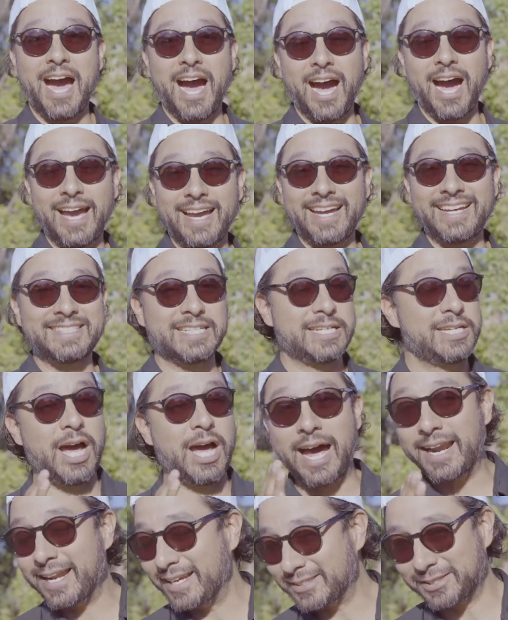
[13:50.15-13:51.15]
I did
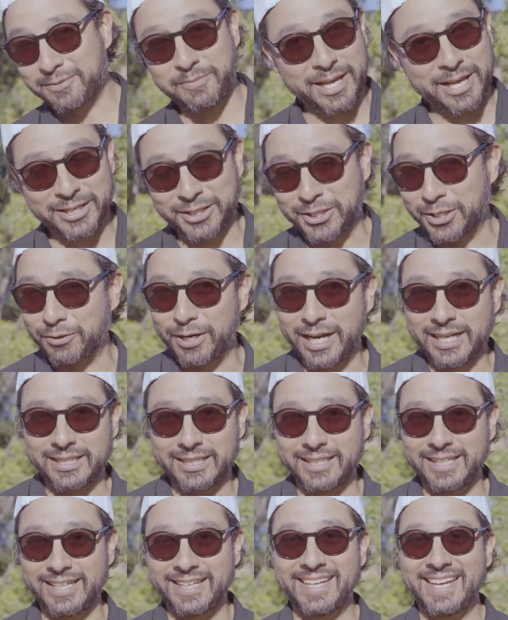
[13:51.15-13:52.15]
not estimate it
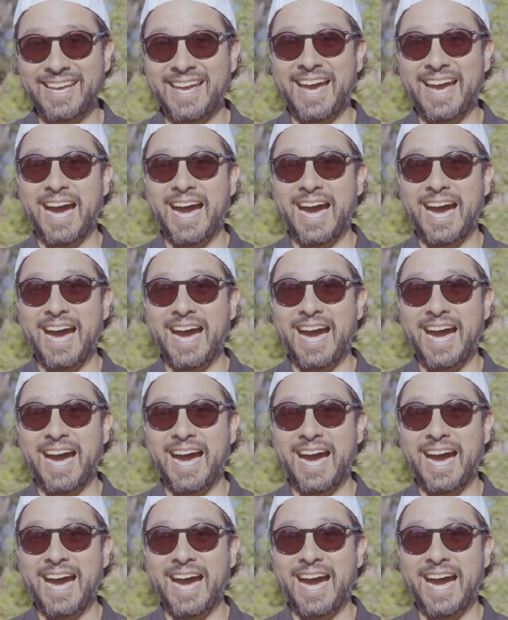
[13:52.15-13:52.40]
correctly.